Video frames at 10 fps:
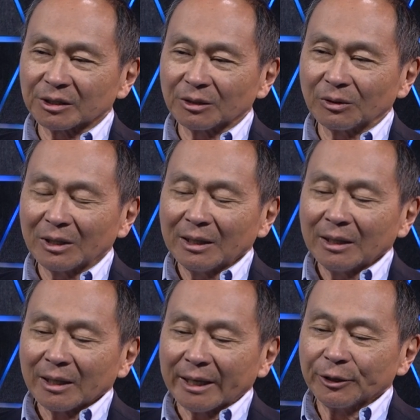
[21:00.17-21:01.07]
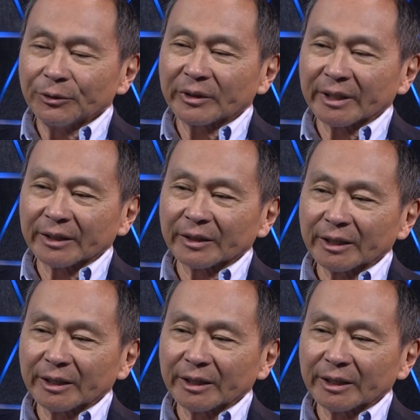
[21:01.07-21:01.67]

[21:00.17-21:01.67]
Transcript: So I do think